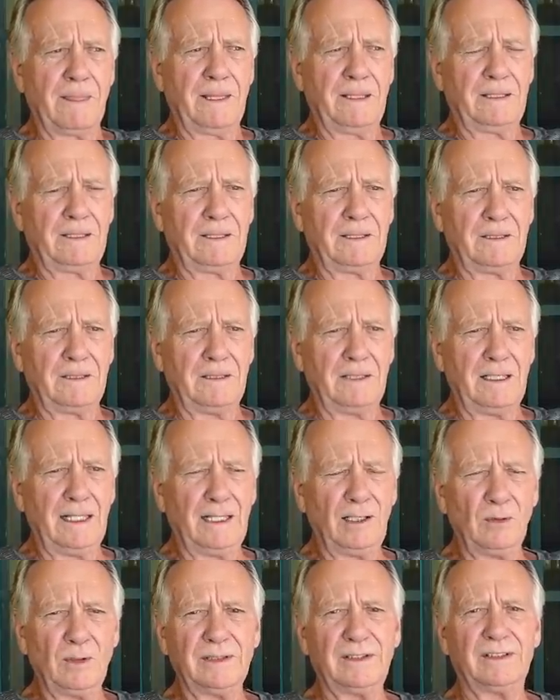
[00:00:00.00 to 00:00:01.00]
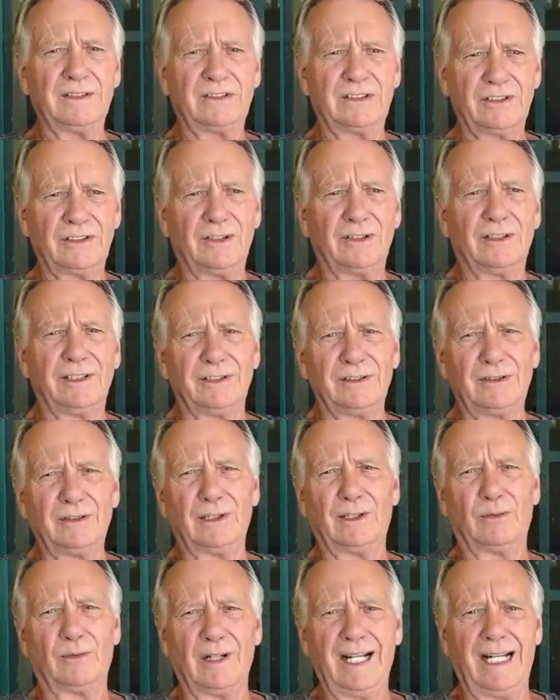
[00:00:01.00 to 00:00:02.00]
I don't want this to turn
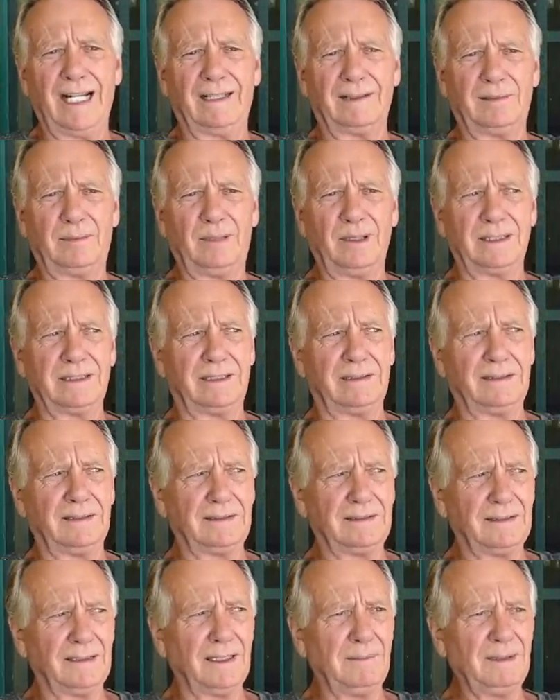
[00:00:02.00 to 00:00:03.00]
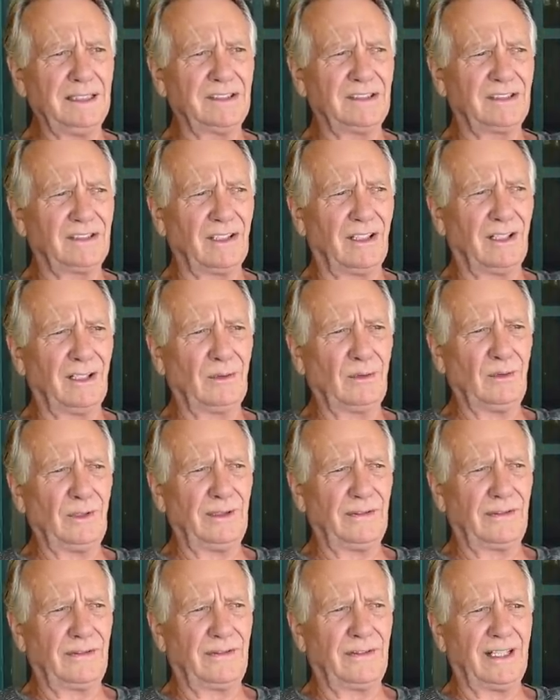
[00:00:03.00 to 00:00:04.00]
into a rant, but let me start
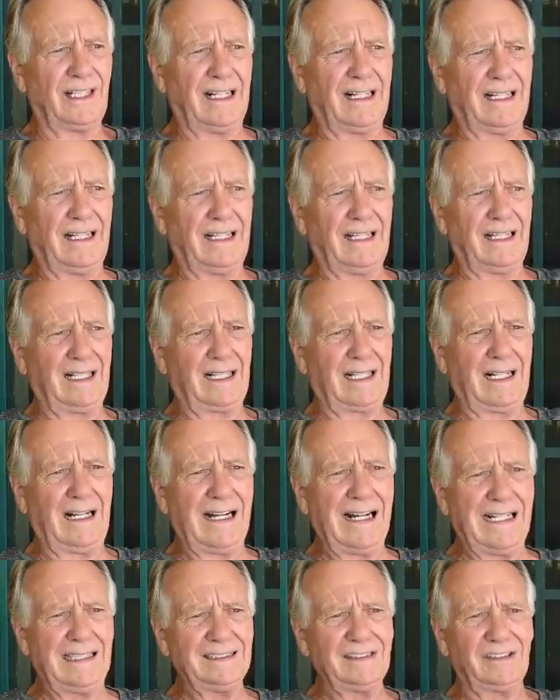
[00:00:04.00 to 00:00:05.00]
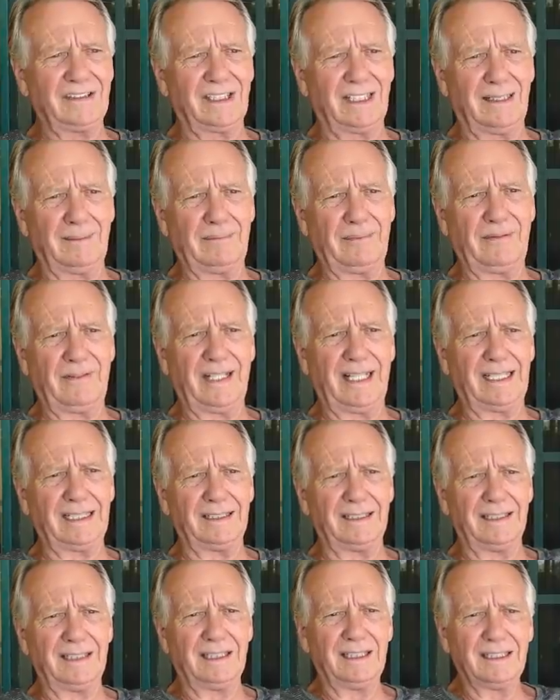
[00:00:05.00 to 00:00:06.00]
with the concept that
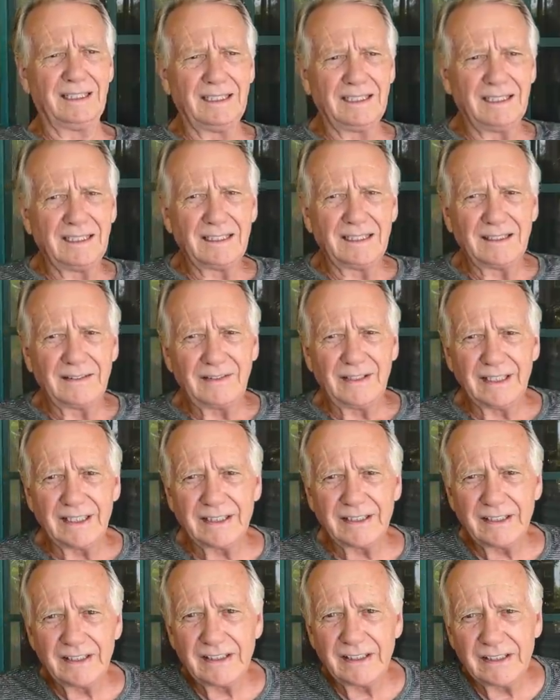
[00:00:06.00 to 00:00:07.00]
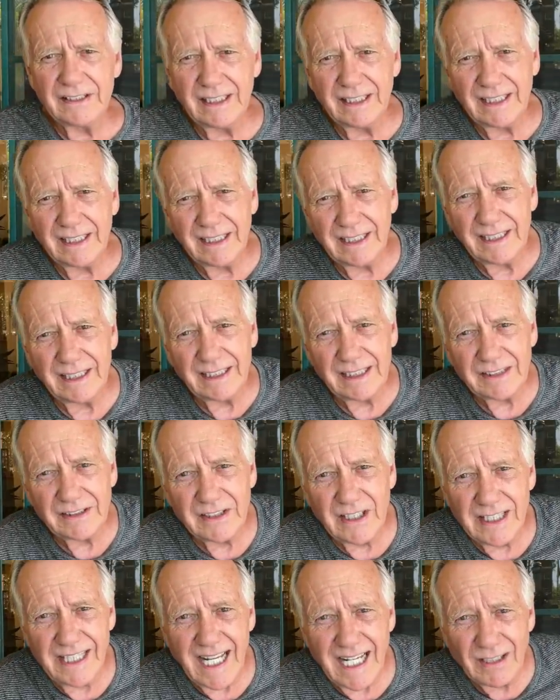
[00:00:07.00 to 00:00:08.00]
it is
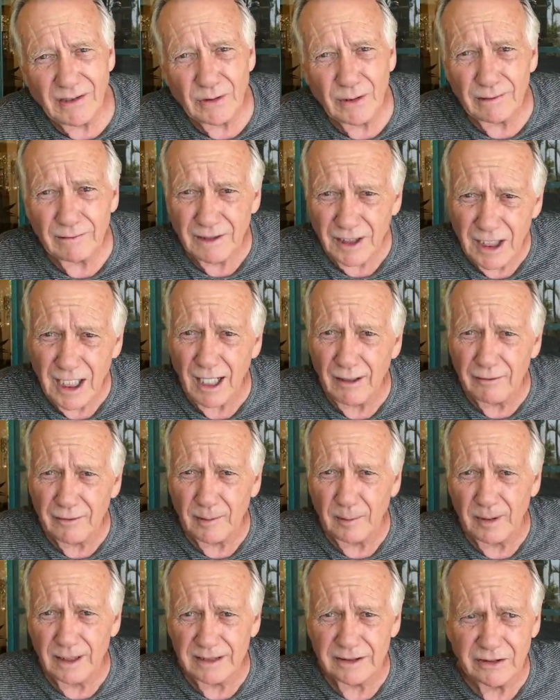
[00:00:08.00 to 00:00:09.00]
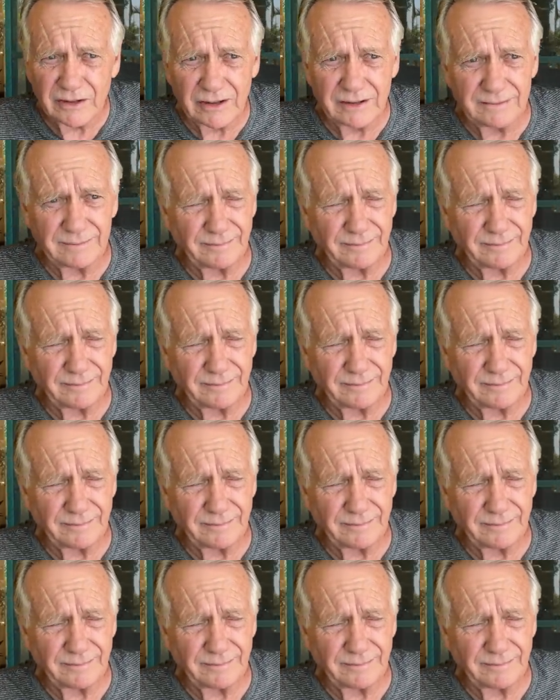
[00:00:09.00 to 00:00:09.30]
the nature of governments